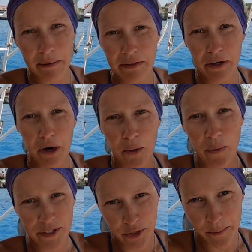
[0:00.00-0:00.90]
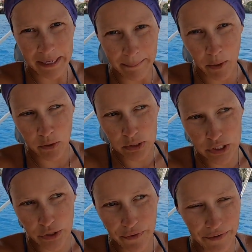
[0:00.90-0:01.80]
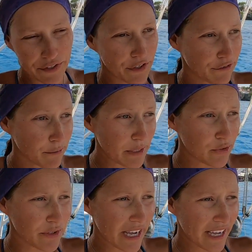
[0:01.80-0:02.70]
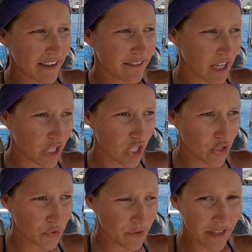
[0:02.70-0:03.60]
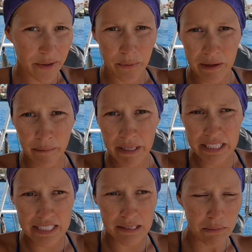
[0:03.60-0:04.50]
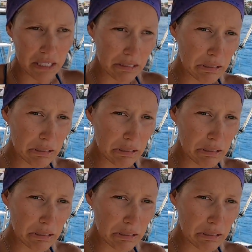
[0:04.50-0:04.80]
but there are way too many boats around here for me to dive alone while Billy's sleeping,